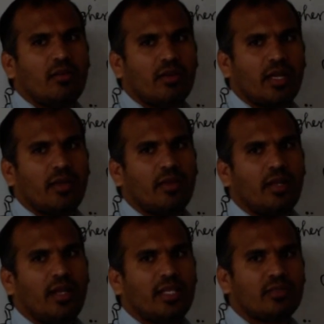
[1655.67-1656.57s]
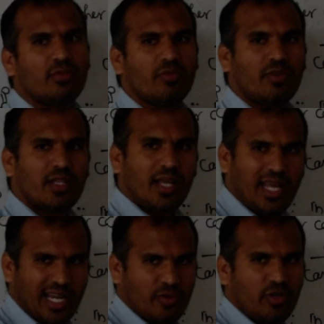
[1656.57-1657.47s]
Okay, next go for the
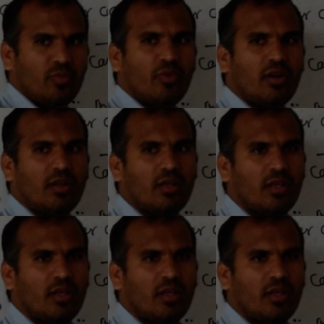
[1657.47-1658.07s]
hydrogen bond.